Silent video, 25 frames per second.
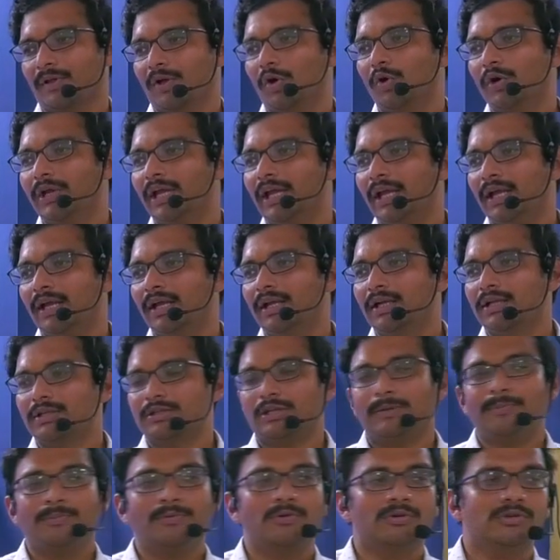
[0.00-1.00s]
Okay,
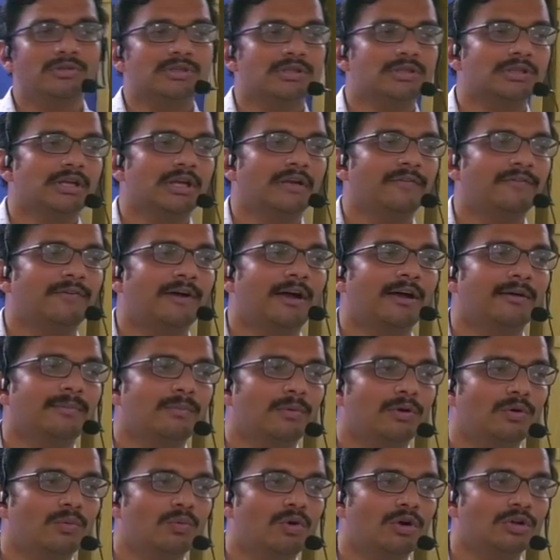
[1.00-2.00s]
suppose a
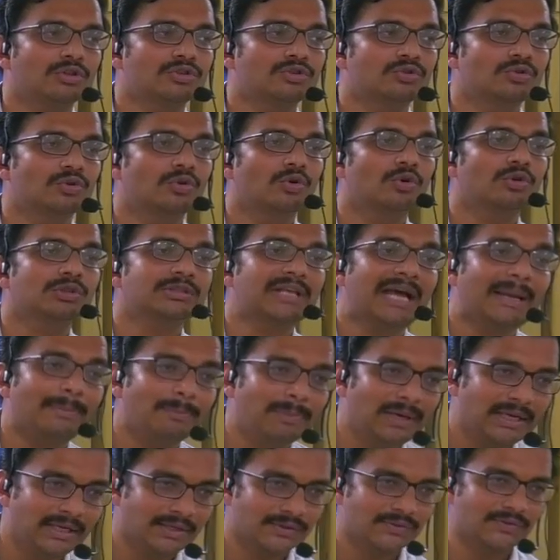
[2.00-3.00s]
farmer wants to grow
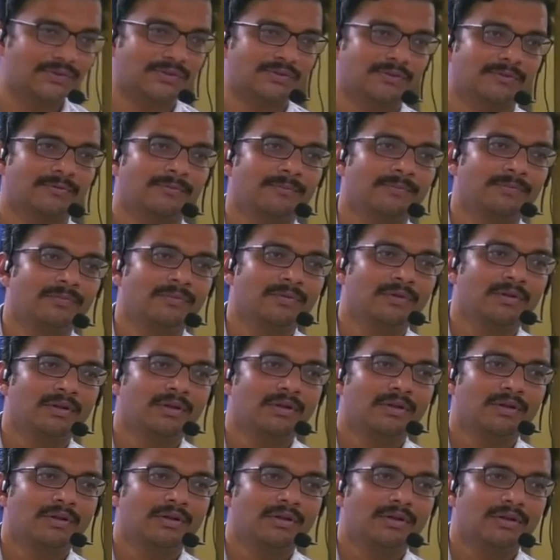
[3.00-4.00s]
saplings.
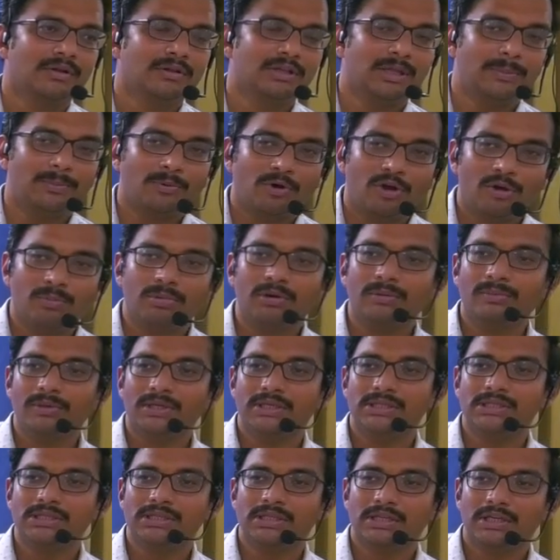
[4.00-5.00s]
The problem
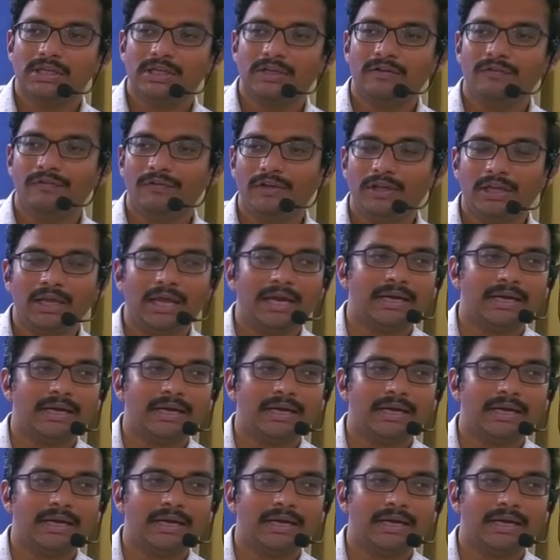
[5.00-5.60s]
is, if he